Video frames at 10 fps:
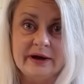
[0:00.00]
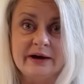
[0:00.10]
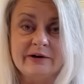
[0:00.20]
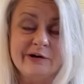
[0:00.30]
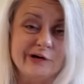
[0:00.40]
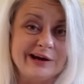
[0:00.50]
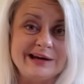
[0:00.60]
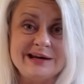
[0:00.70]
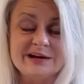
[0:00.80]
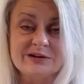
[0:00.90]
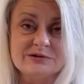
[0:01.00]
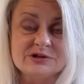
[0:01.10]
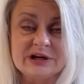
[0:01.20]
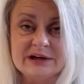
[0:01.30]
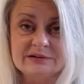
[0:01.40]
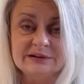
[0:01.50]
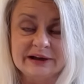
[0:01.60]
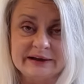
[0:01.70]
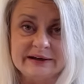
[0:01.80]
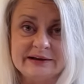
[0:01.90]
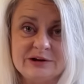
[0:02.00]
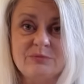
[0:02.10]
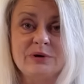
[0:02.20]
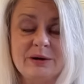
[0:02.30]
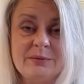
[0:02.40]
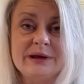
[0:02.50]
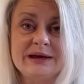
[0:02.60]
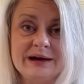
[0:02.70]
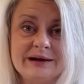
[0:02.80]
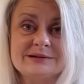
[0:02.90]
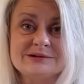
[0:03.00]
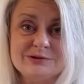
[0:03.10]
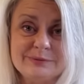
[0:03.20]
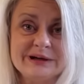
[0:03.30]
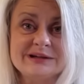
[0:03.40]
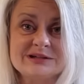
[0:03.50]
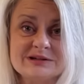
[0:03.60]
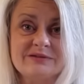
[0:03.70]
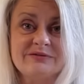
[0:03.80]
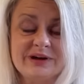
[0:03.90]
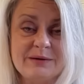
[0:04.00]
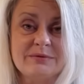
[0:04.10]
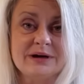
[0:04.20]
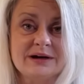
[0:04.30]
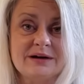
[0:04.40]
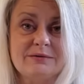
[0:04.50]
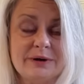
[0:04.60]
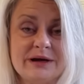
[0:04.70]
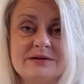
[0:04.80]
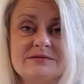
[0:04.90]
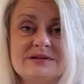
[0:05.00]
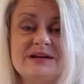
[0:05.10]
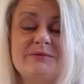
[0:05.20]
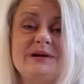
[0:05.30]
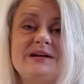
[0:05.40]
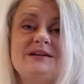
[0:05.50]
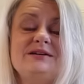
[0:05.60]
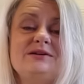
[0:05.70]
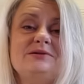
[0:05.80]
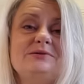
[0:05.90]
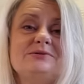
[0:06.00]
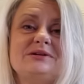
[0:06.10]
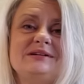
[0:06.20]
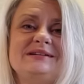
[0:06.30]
or any other channel like it, you probably got too much fabric around that we need to use.